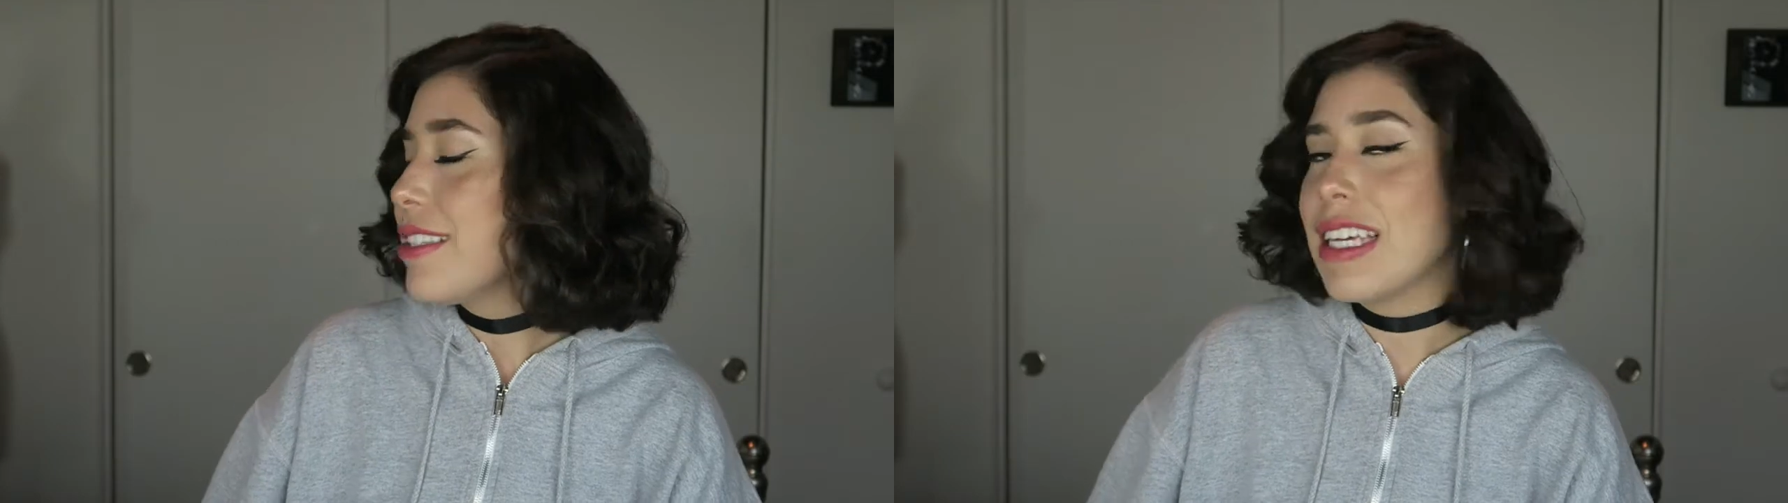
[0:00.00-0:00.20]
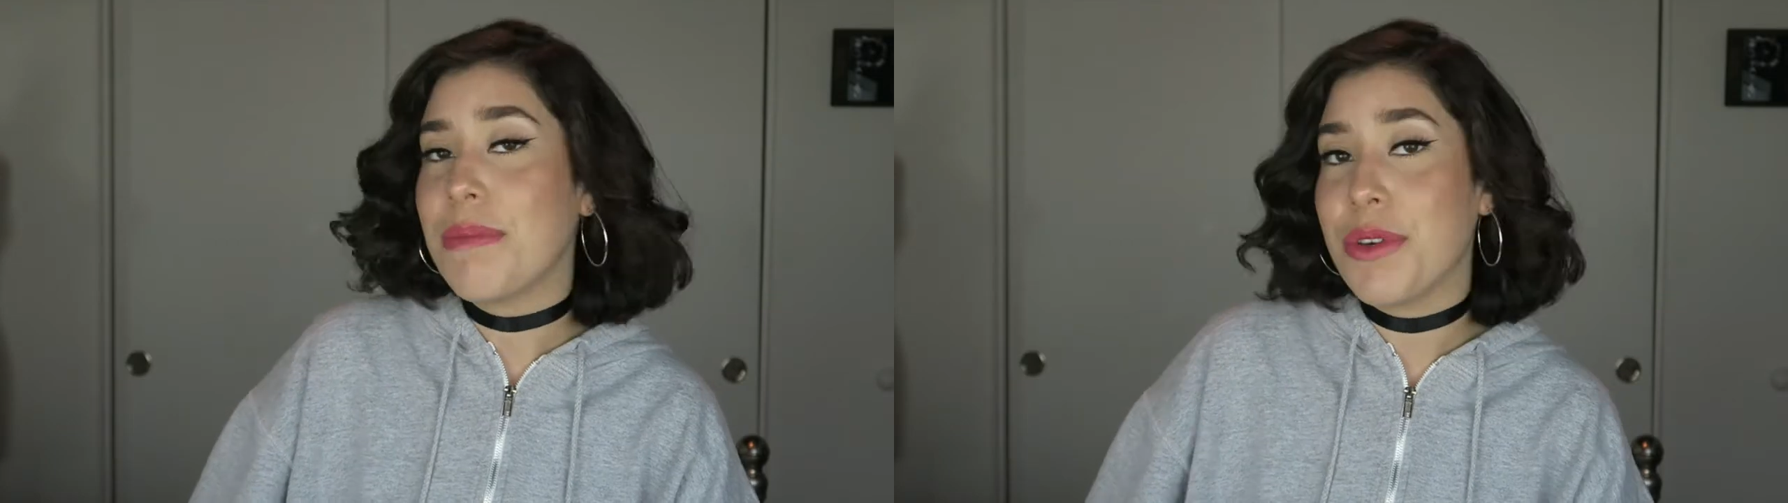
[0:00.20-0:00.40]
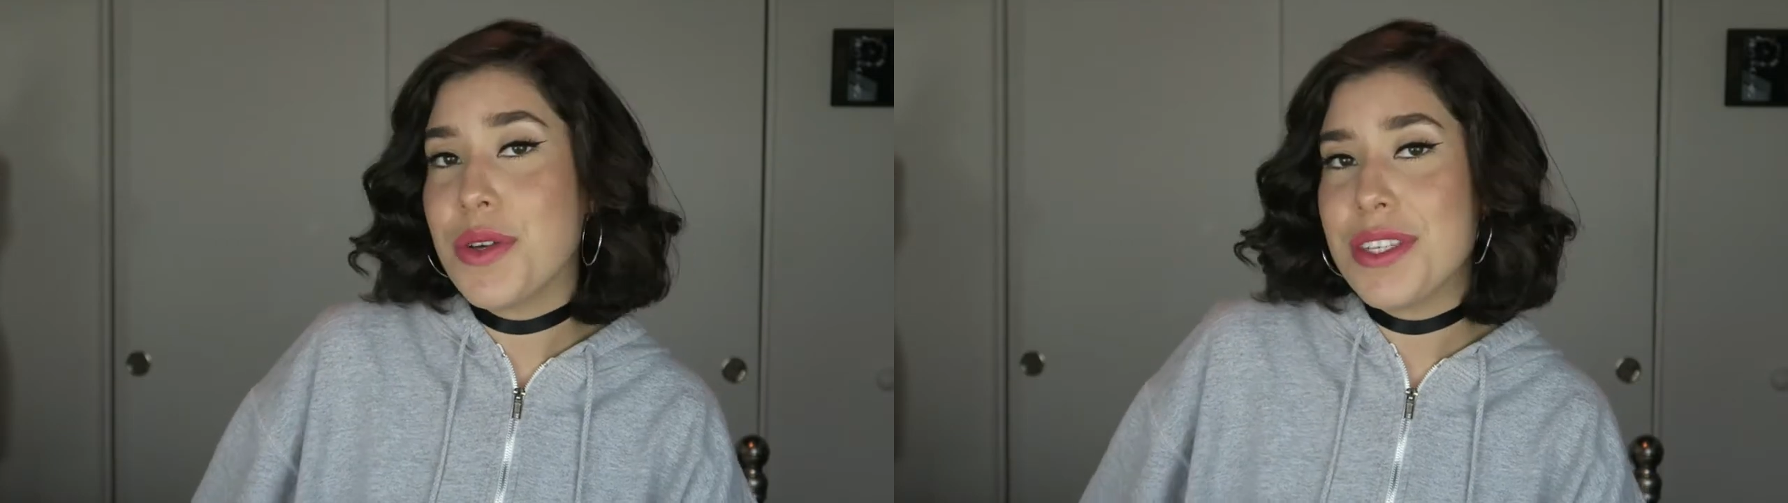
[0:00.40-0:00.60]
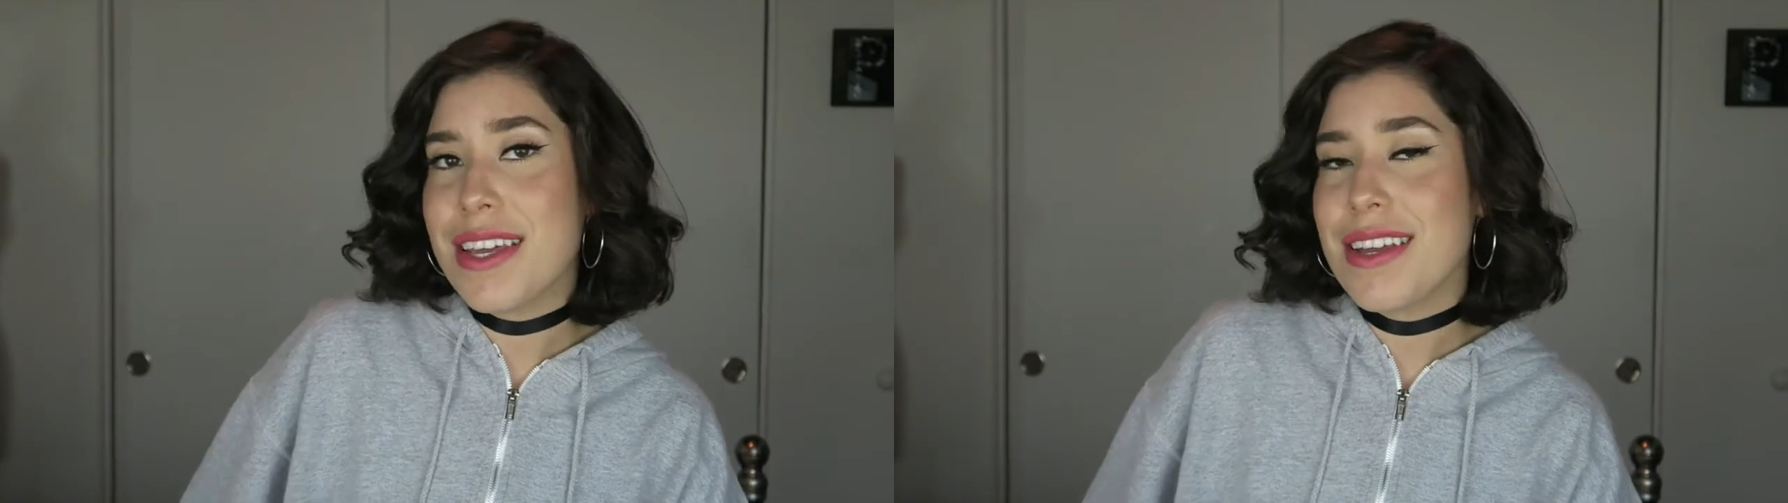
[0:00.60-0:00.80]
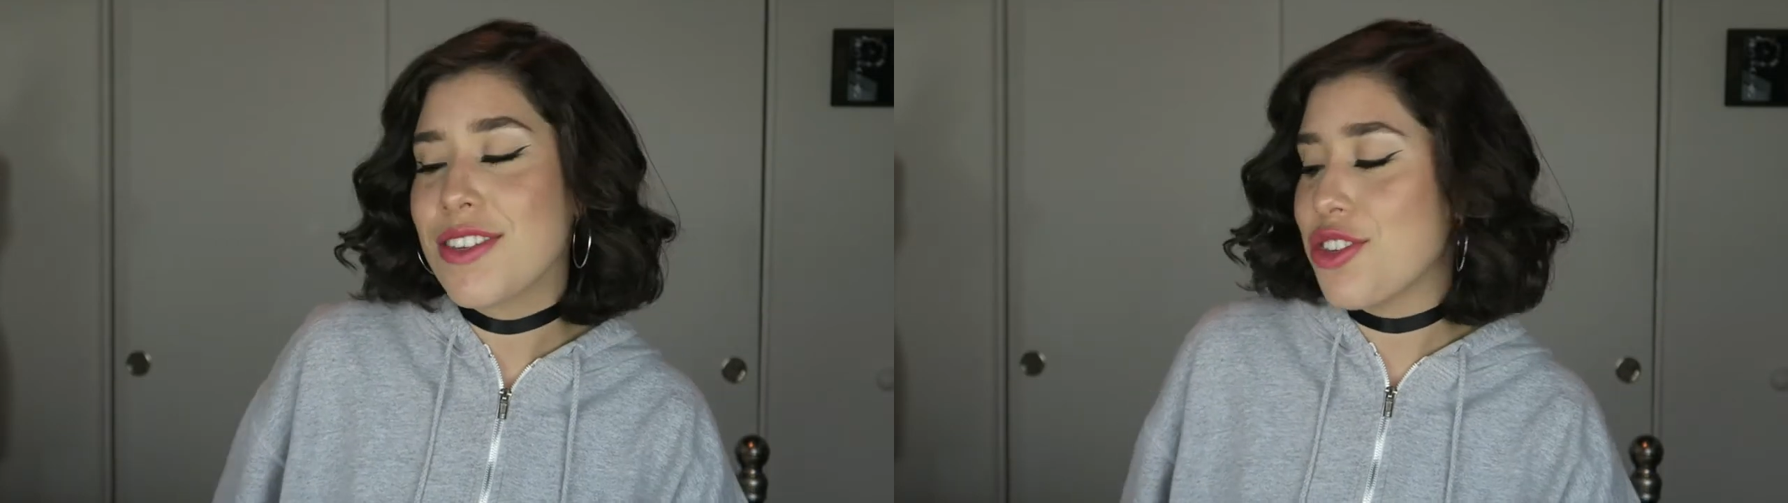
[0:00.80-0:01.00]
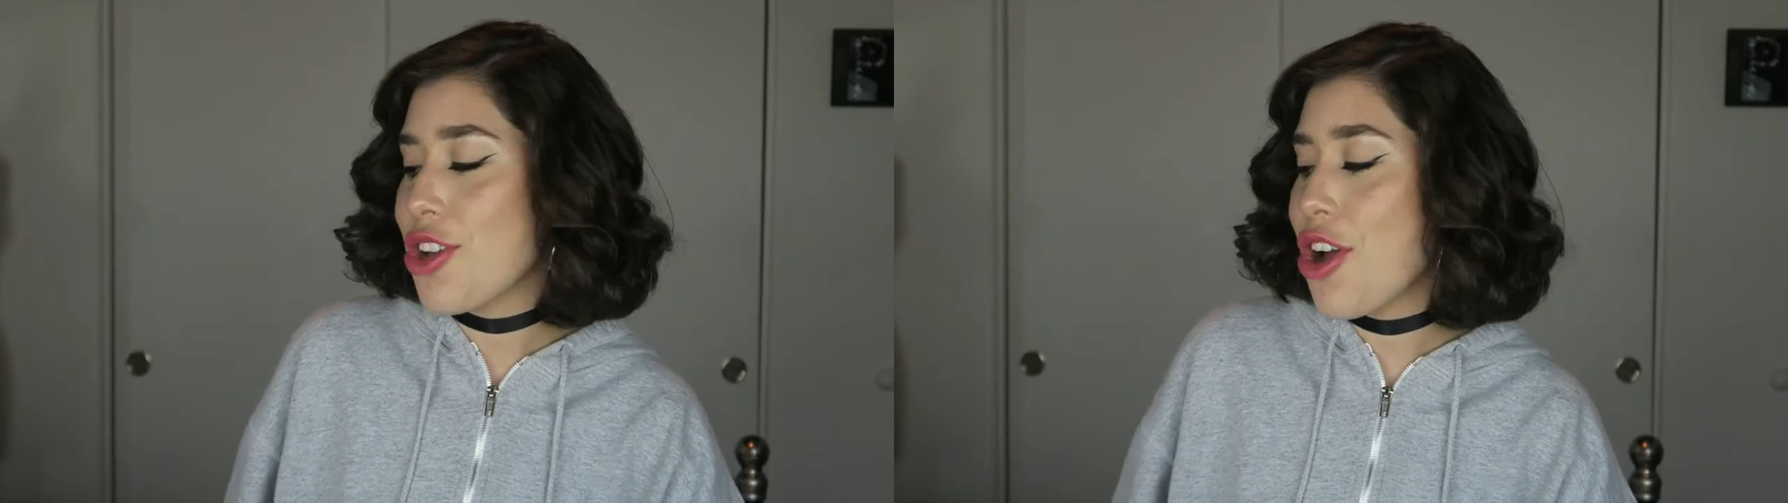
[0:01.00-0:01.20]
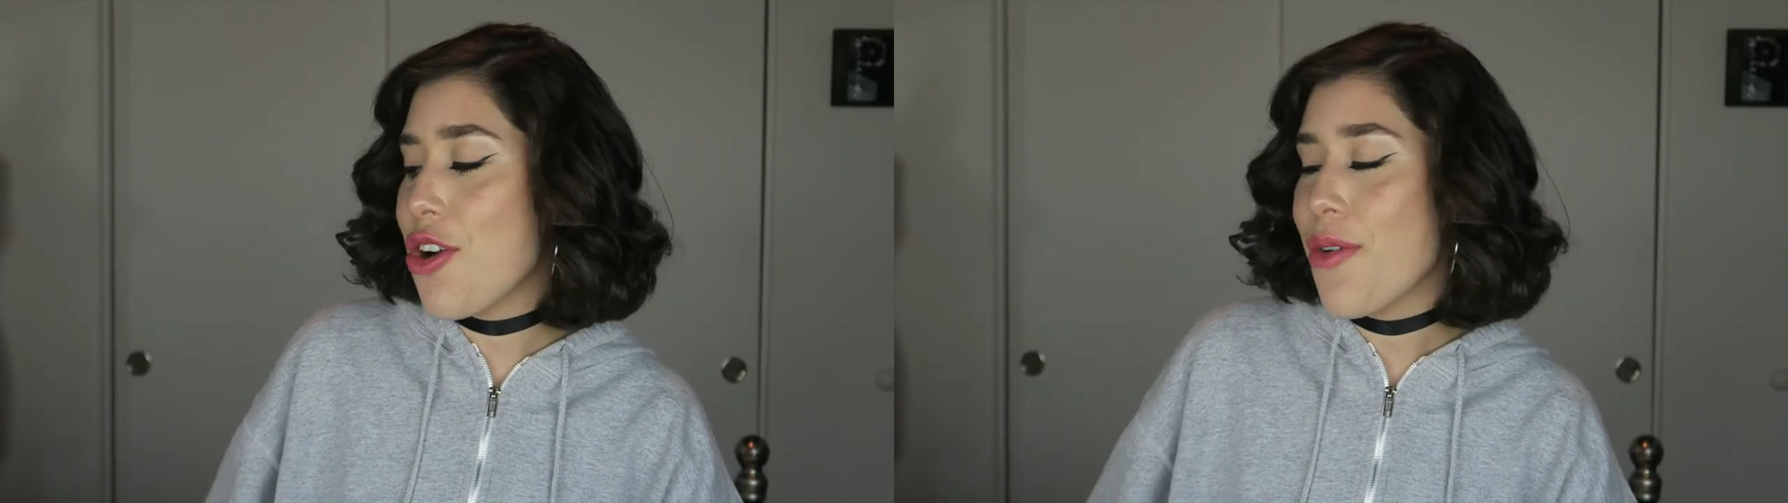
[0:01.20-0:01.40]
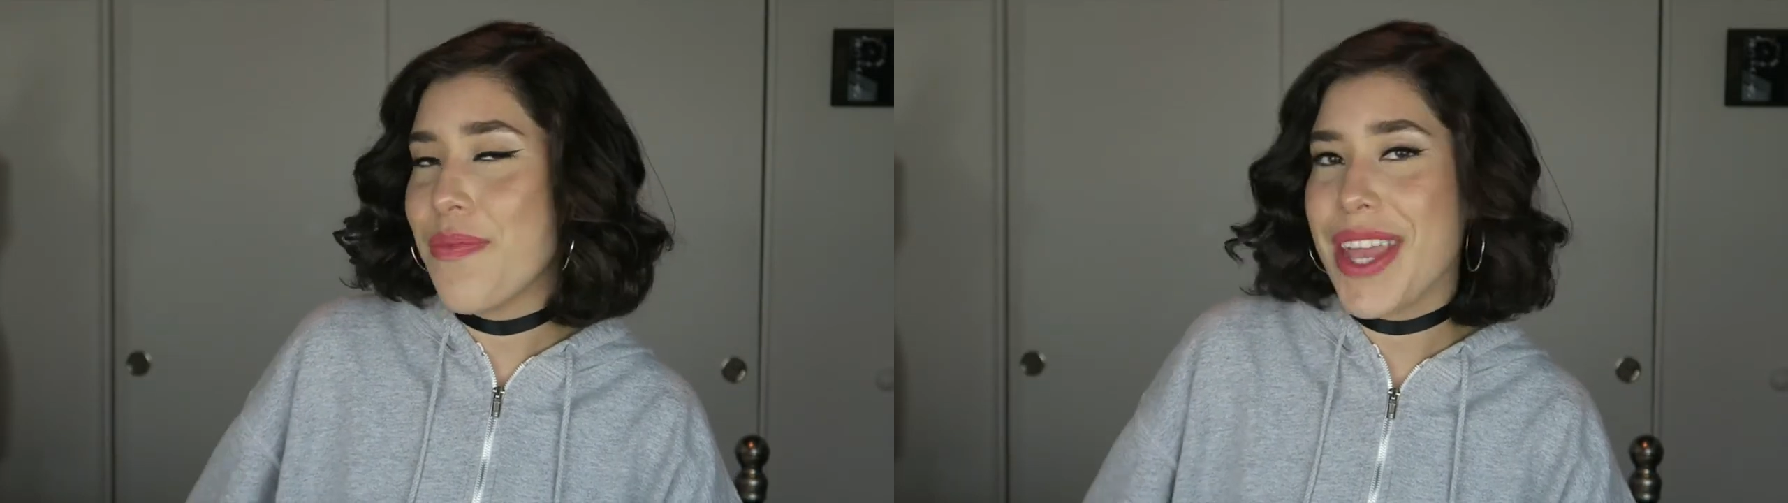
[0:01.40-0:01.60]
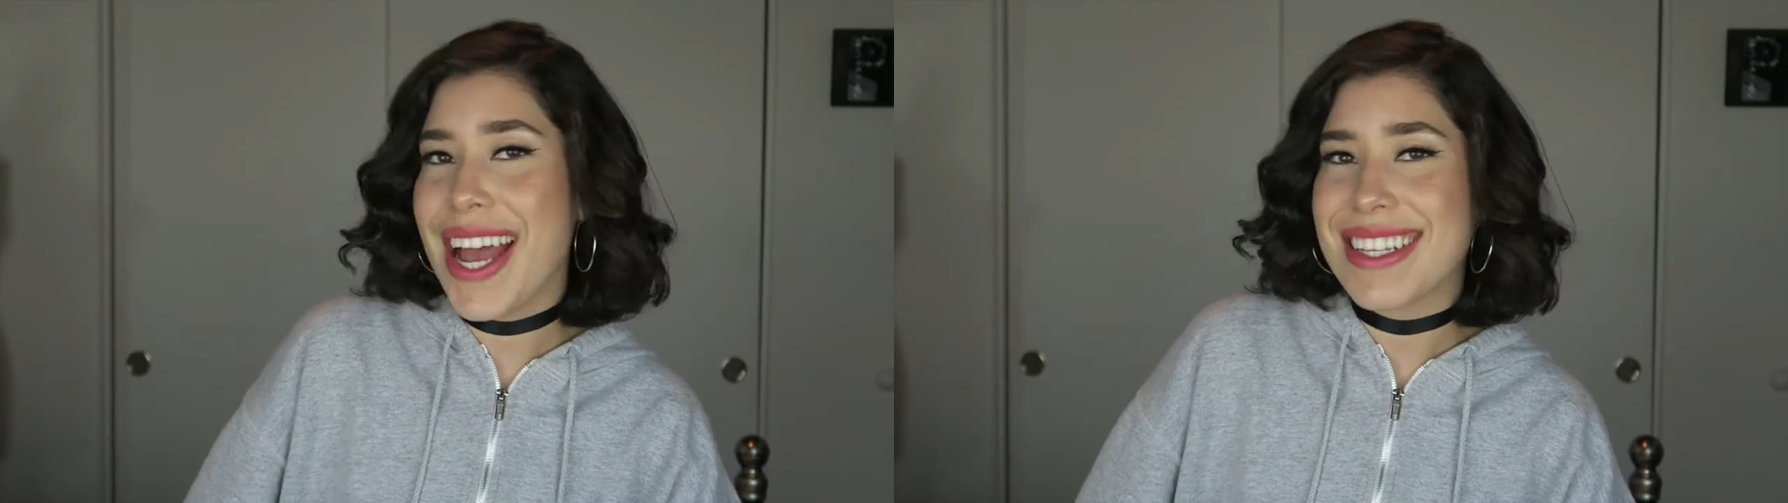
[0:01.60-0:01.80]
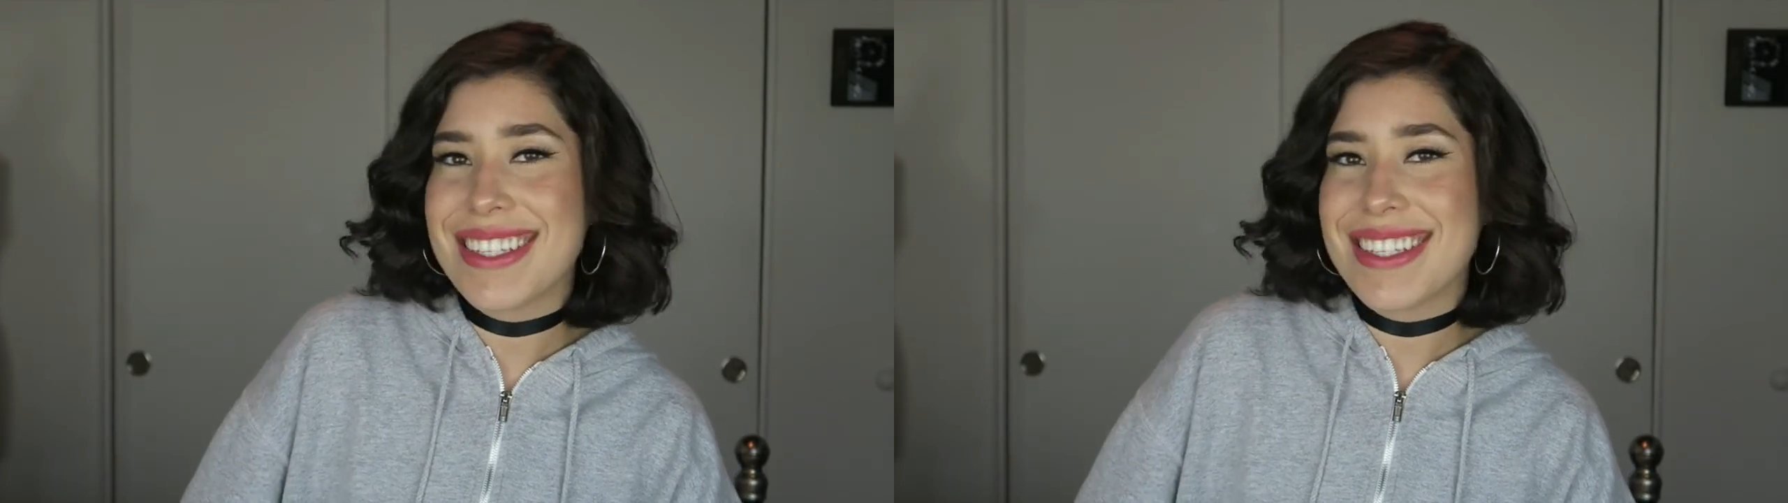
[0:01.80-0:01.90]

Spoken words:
to keep using. So yeah,